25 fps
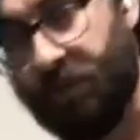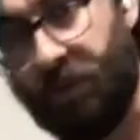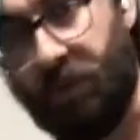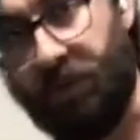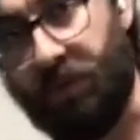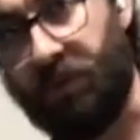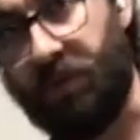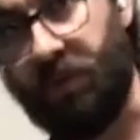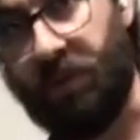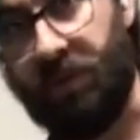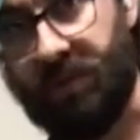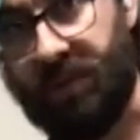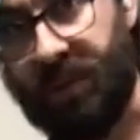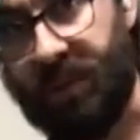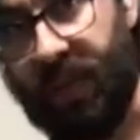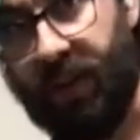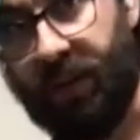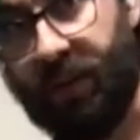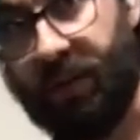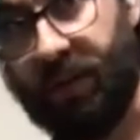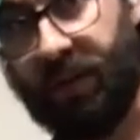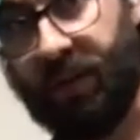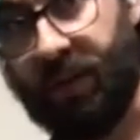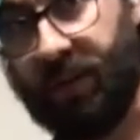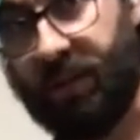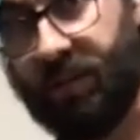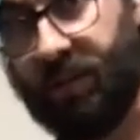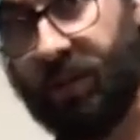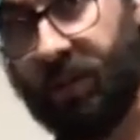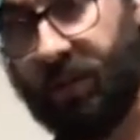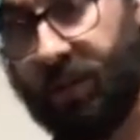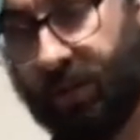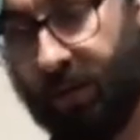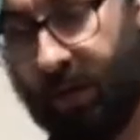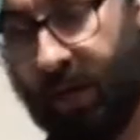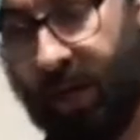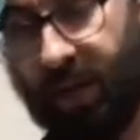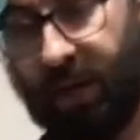smooth those out. And
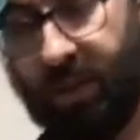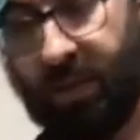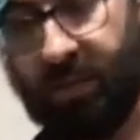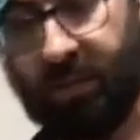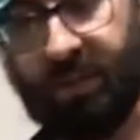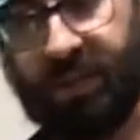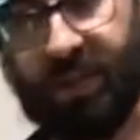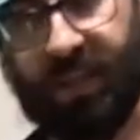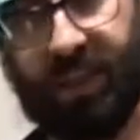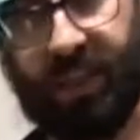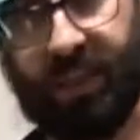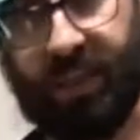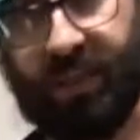so I used